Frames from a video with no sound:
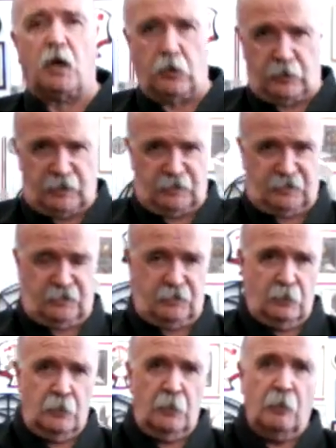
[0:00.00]

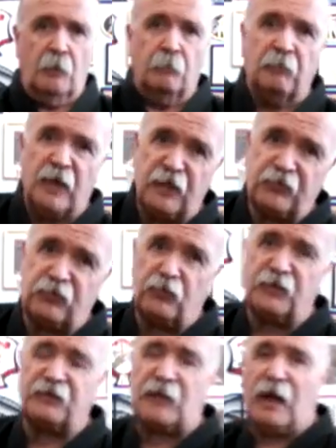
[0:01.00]
targets
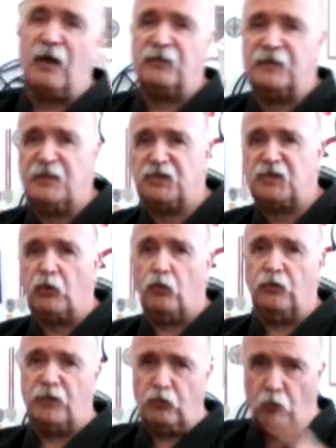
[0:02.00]
certain styles teach it
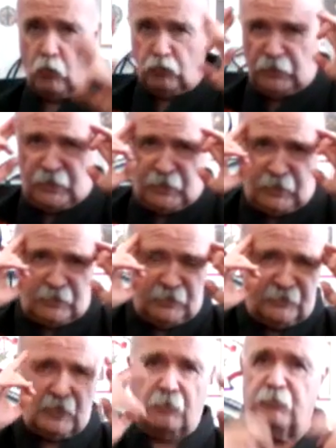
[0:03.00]
only, you only hit in
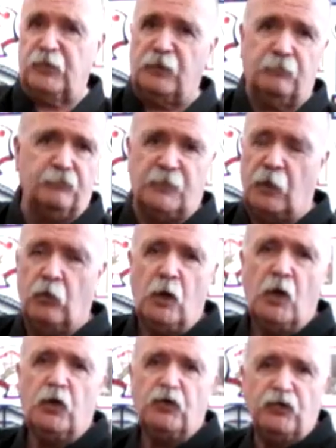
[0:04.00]
the temple. No.
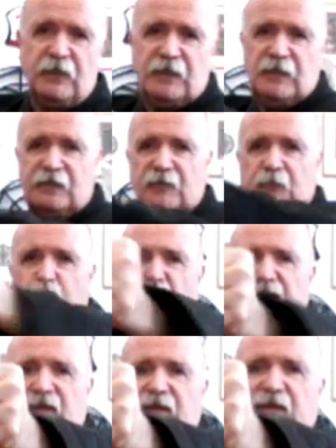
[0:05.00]
You can hit the
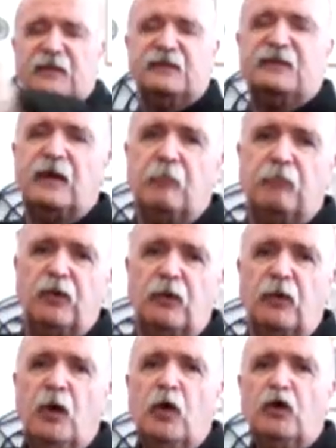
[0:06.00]
person in the
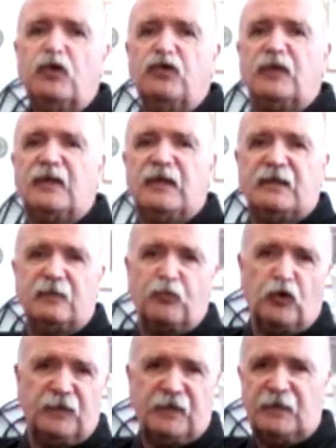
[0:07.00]
temple. You can hit the
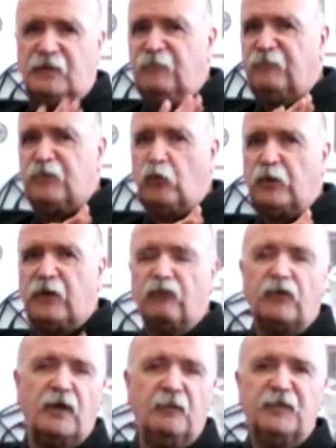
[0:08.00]
person in the
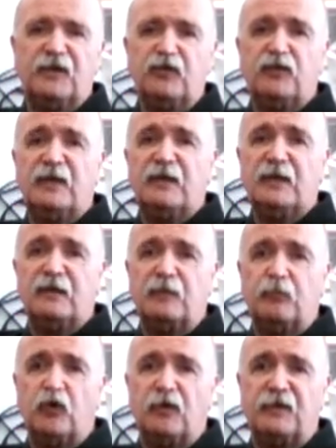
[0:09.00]
floating ribs. You can hit
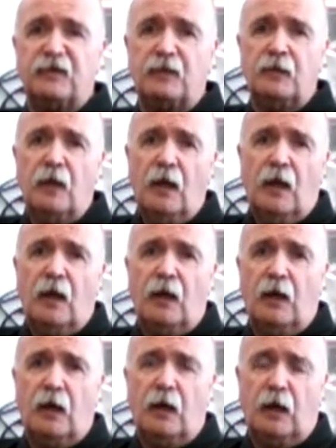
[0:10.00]
the person
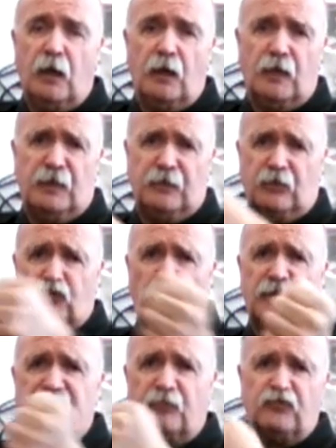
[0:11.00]
uh, uh,
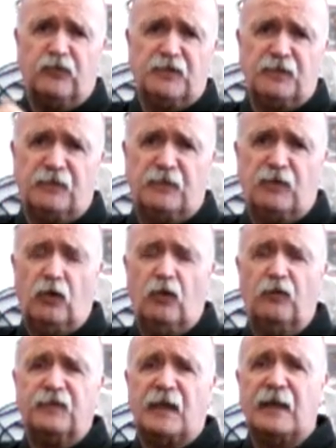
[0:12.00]
across the bridge of the
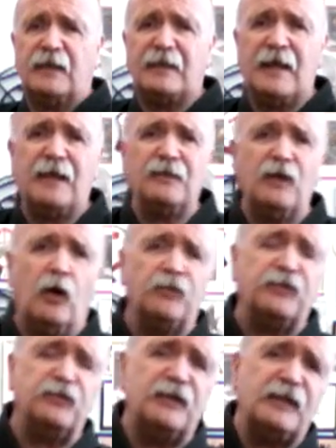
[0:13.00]
nose. And again,
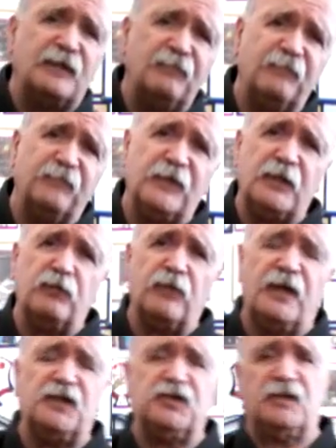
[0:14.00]
also the
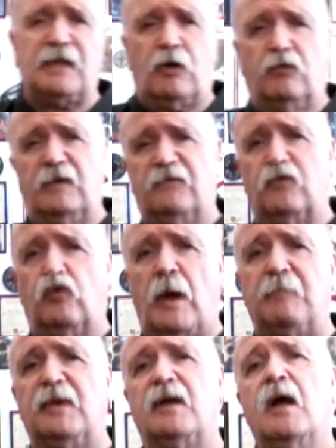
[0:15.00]
configuration not only of the
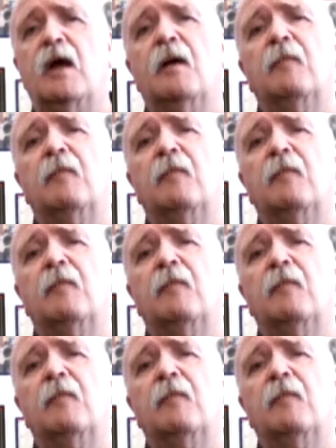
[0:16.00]
weapon,